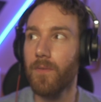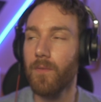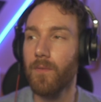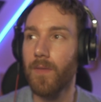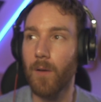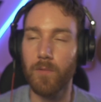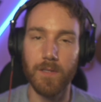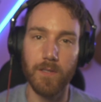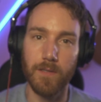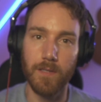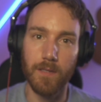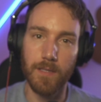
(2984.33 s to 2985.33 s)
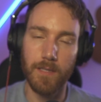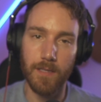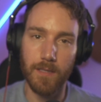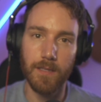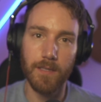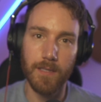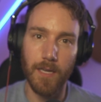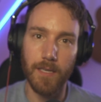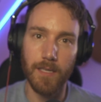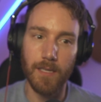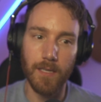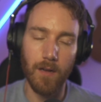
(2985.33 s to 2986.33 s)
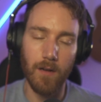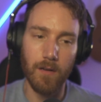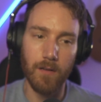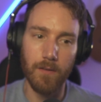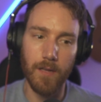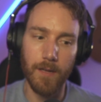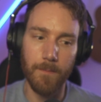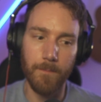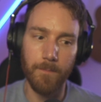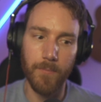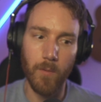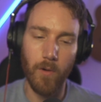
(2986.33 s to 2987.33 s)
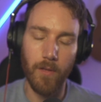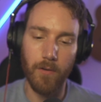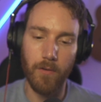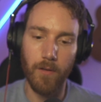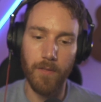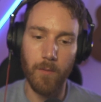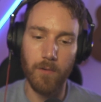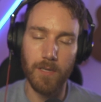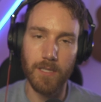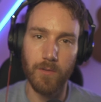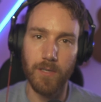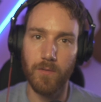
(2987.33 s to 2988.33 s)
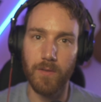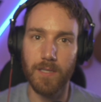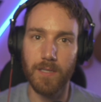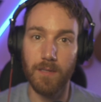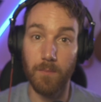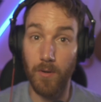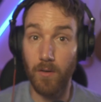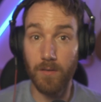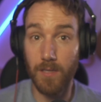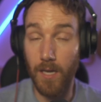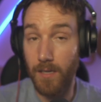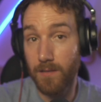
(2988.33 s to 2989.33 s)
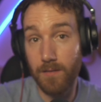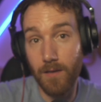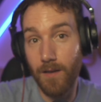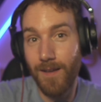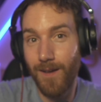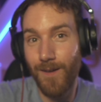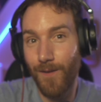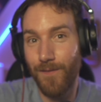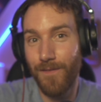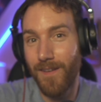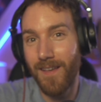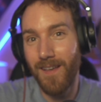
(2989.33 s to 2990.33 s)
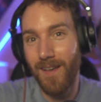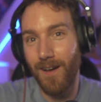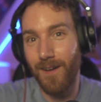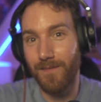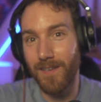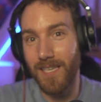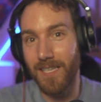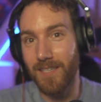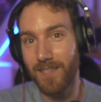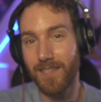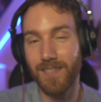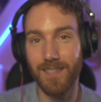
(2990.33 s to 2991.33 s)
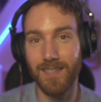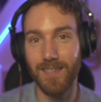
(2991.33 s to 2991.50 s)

that was just in the deciding on whether or not they wanted to increase the block size of each